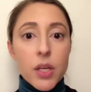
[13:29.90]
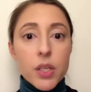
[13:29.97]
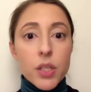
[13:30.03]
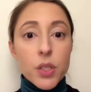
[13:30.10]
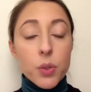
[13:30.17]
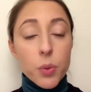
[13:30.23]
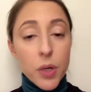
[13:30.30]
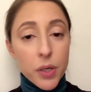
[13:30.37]

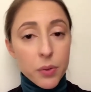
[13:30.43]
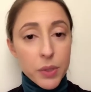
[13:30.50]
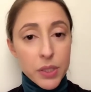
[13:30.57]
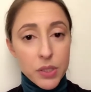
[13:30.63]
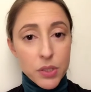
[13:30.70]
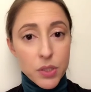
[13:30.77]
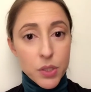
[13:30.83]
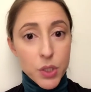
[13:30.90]
you are going
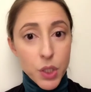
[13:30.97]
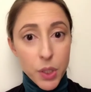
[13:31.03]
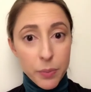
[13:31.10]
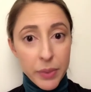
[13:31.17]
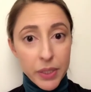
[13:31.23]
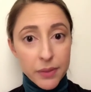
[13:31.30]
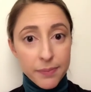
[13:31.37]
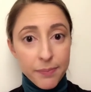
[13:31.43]
to
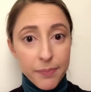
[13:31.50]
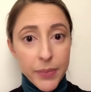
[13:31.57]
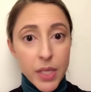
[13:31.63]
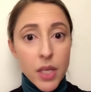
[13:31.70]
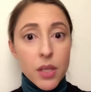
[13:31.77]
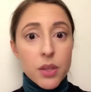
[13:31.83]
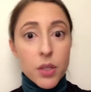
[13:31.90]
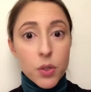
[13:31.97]
determine
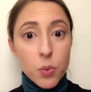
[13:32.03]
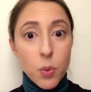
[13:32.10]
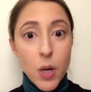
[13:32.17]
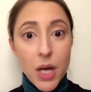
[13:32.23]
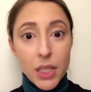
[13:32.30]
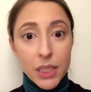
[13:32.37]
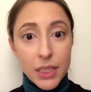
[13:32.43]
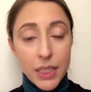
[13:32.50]
the
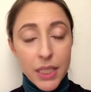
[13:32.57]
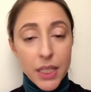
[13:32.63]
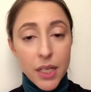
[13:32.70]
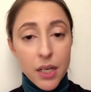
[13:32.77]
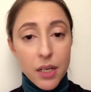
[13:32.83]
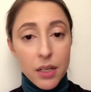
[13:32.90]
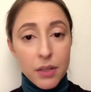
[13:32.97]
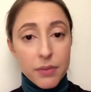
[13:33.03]
quality
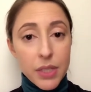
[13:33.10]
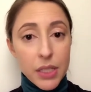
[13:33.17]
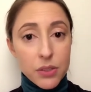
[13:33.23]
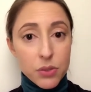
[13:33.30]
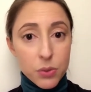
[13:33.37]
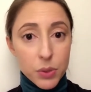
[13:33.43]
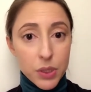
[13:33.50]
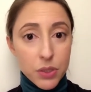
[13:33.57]
of that
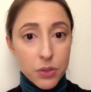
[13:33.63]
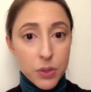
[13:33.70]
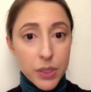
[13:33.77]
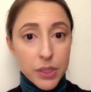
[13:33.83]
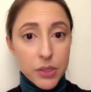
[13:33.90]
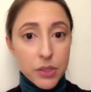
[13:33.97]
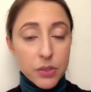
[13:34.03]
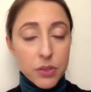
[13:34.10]
school
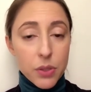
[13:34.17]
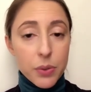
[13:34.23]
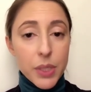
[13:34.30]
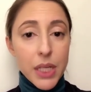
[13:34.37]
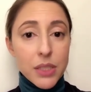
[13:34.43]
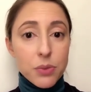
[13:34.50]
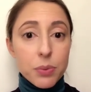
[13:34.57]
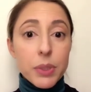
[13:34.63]
district. So
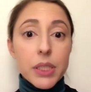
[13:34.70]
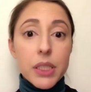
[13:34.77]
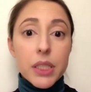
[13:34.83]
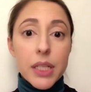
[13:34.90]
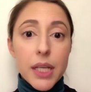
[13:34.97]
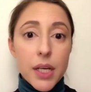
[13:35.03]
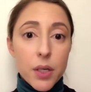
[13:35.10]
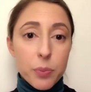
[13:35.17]
that's really
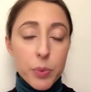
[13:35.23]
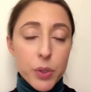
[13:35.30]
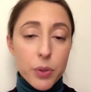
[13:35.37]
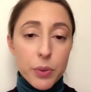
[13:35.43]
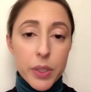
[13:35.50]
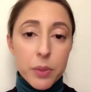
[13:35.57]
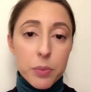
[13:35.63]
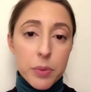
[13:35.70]
going to help
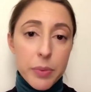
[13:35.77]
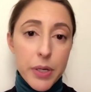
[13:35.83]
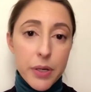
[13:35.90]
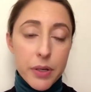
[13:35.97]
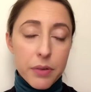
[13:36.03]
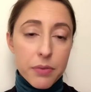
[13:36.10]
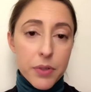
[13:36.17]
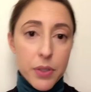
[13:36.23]
you in
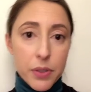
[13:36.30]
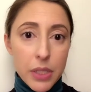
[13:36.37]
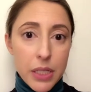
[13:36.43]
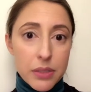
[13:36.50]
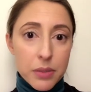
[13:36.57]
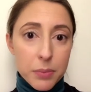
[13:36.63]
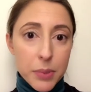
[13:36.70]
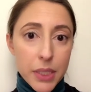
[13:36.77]
preparing for your
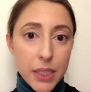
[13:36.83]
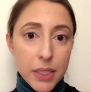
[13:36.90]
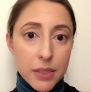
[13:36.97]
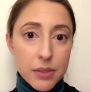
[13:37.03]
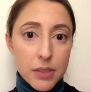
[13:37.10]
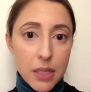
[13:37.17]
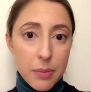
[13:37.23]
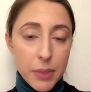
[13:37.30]
lesson plan
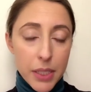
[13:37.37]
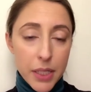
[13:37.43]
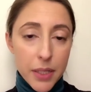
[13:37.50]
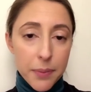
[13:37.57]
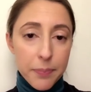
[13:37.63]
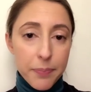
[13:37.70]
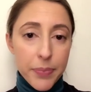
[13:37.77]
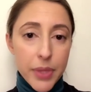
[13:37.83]
that's coming
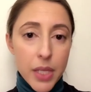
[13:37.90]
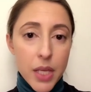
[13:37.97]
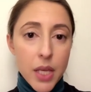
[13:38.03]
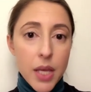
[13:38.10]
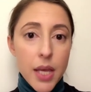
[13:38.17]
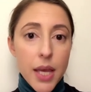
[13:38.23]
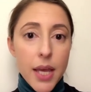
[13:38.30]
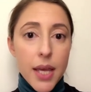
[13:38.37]
up.
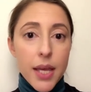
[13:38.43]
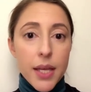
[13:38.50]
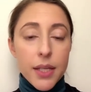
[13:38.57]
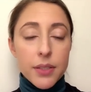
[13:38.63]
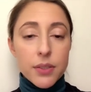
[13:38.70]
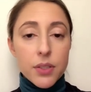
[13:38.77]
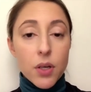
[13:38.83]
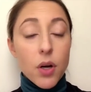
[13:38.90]

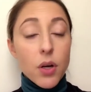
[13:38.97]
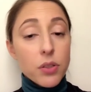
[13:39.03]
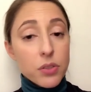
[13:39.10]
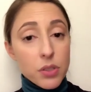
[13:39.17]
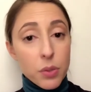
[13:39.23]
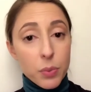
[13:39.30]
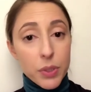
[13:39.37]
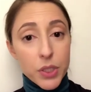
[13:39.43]
And
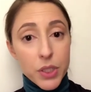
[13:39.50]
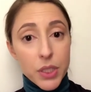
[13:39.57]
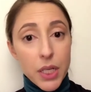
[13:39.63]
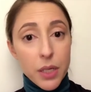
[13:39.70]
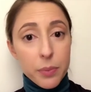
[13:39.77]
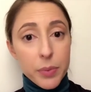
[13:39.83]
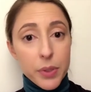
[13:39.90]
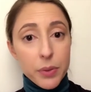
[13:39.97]
also what should
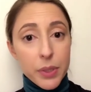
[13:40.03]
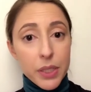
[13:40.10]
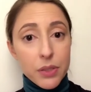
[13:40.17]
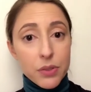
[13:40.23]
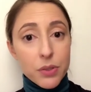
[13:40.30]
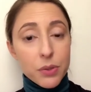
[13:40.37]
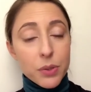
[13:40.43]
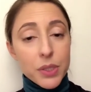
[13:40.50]
help you
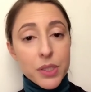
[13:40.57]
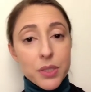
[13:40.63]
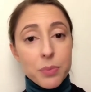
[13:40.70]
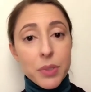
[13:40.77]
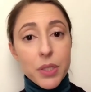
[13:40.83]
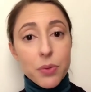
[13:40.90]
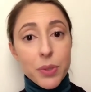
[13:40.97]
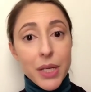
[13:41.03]
is you're going to
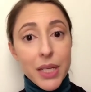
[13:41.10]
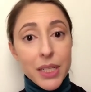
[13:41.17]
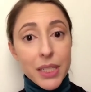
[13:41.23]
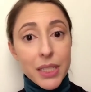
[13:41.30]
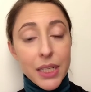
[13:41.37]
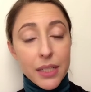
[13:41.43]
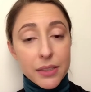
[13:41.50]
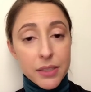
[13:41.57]
be creating
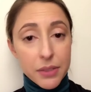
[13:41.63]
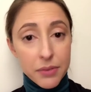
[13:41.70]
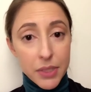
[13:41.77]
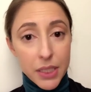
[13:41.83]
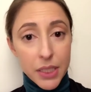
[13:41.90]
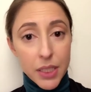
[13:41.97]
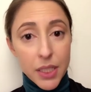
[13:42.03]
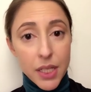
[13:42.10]
an
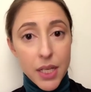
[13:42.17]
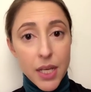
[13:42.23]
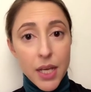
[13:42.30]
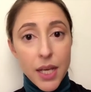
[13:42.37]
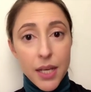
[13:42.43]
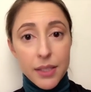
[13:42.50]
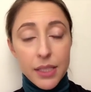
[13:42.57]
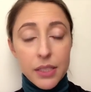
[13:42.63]
activity,
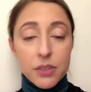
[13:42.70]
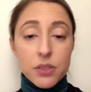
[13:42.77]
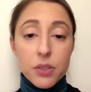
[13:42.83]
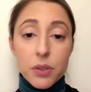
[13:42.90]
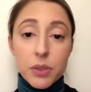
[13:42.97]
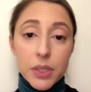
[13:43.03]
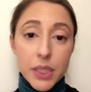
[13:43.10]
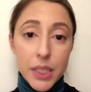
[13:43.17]
and that
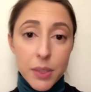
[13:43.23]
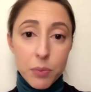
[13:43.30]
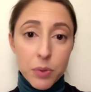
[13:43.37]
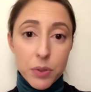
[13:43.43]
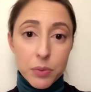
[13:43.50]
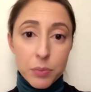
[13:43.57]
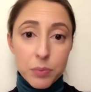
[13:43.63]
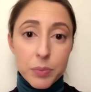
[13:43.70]
certainly
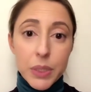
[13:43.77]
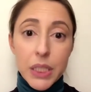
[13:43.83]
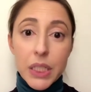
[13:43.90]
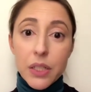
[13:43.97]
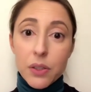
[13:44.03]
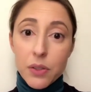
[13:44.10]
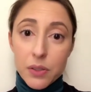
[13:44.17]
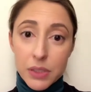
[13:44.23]
will be
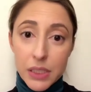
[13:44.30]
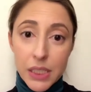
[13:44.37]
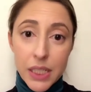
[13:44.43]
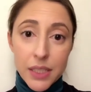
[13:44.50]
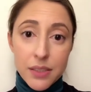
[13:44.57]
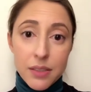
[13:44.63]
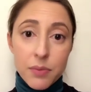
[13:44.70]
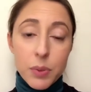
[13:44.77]
along the
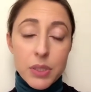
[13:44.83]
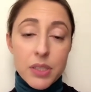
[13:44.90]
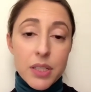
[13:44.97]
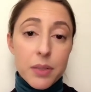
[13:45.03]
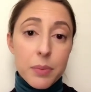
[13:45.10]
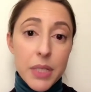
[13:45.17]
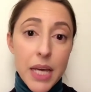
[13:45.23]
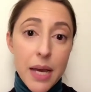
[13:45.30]
lines of what's going
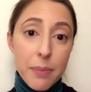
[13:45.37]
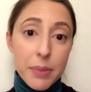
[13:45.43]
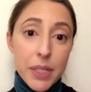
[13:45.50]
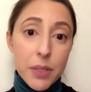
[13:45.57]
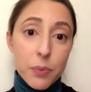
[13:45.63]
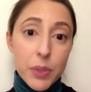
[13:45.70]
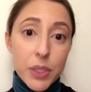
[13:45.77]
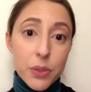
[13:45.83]
to be
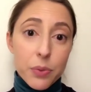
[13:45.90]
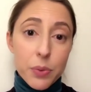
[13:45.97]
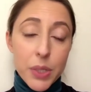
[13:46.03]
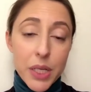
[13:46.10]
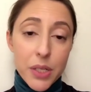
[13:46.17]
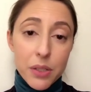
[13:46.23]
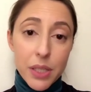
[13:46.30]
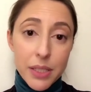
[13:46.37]
happening when you
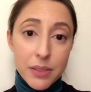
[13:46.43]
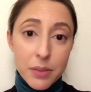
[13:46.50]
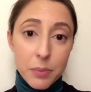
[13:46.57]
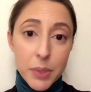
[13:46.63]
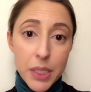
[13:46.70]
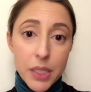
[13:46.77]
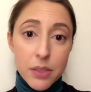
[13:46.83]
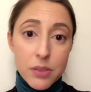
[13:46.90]
create your lesson
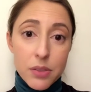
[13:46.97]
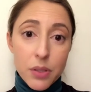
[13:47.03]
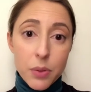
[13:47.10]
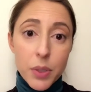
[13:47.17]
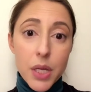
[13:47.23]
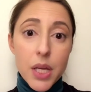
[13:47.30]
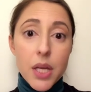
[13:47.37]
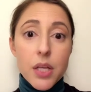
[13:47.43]
plan.
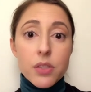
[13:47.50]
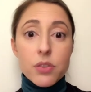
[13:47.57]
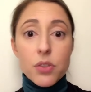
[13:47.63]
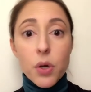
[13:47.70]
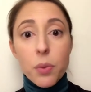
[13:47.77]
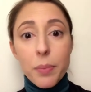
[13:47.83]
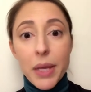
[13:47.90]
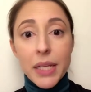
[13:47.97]

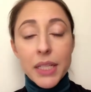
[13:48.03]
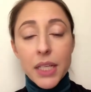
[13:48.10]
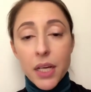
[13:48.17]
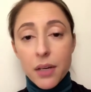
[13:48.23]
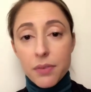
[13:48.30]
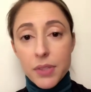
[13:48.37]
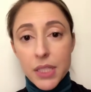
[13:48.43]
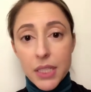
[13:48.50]
So many
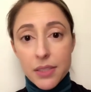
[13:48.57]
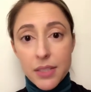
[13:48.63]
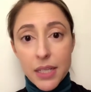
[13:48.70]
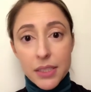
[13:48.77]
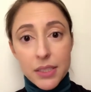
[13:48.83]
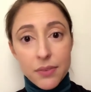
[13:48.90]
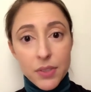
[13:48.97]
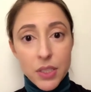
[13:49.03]
of these
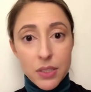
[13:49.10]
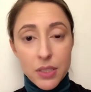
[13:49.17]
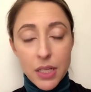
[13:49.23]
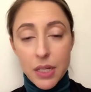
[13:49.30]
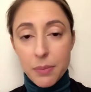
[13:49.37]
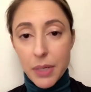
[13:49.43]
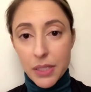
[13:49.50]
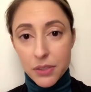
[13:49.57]
activities that
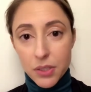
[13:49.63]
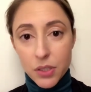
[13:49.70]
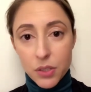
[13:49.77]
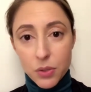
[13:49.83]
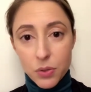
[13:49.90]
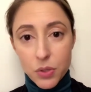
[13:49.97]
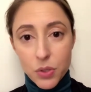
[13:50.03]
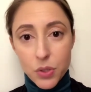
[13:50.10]
I'm asking
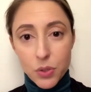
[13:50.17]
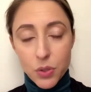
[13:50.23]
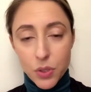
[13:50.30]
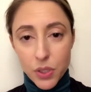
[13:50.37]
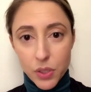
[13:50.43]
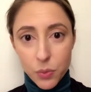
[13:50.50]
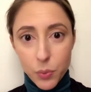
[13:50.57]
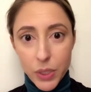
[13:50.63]
you to do
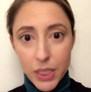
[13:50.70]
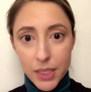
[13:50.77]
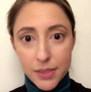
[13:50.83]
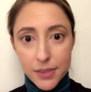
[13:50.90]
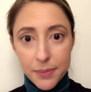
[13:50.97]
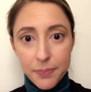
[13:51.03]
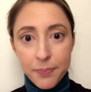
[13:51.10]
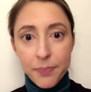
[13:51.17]
during the
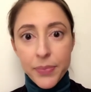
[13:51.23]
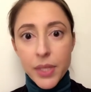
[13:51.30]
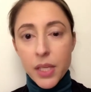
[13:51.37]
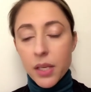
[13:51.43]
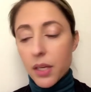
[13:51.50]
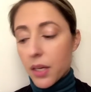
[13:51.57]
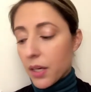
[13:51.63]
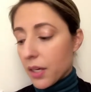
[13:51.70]
weeks,
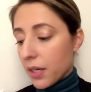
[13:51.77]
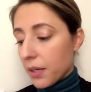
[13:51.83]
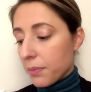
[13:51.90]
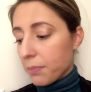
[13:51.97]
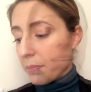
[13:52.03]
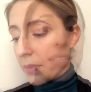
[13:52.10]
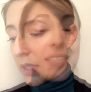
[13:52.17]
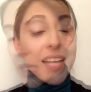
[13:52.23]

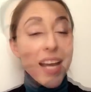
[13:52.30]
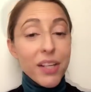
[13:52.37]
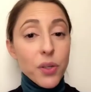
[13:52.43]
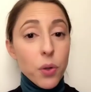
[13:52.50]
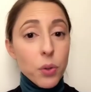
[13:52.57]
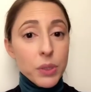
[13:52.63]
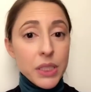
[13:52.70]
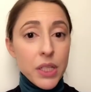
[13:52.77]
not
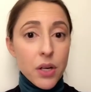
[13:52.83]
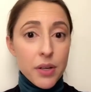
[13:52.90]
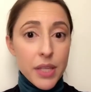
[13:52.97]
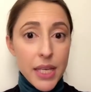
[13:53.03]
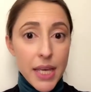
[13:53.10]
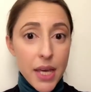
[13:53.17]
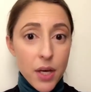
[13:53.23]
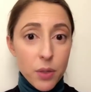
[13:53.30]
only are
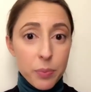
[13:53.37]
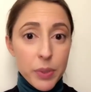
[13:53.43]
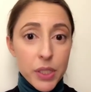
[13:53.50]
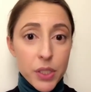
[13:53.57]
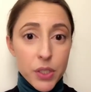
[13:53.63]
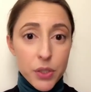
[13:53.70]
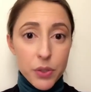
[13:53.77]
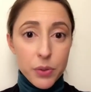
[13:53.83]
they
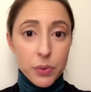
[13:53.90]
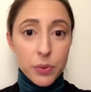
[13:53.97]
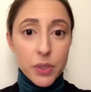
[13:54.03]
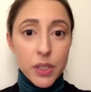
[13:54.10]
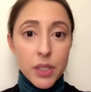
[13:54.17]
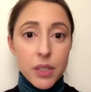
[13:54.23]
helping you